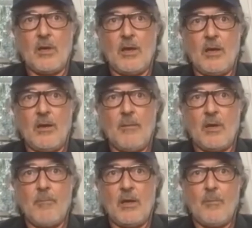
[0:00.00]

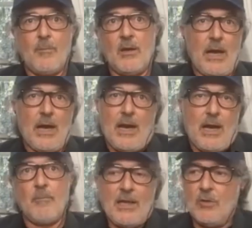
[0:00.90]
um,
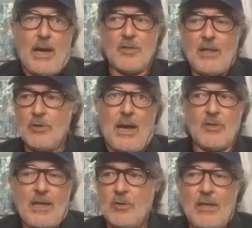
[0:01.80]
I look at those
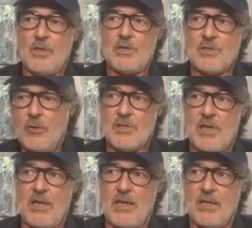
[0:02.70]
situations
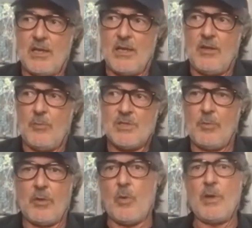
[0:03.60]
and I, you know,
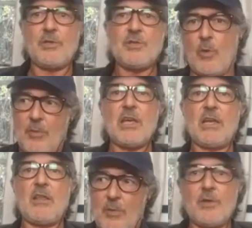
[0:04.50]
people are like, why aren't you saying
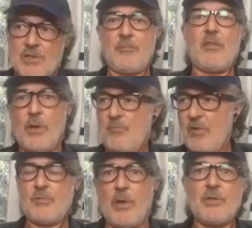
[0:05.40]
anything?
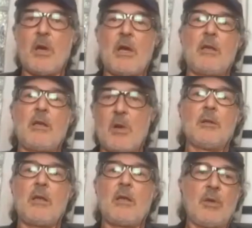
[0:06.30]
Friends of mine
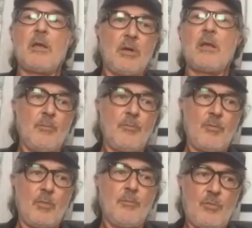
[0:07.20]
um,
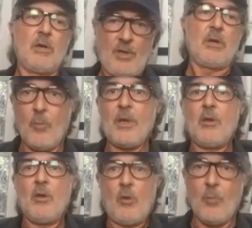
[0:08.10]
that know me
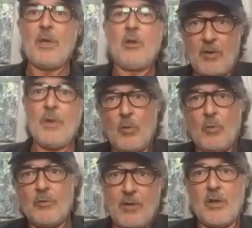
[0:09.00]
and know about, you know, what
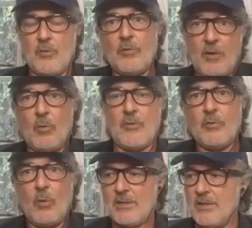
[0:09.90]
we've gone right. through, we're talking
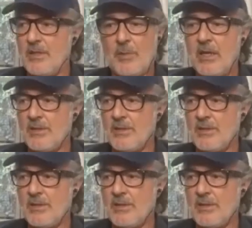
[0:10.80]
about today.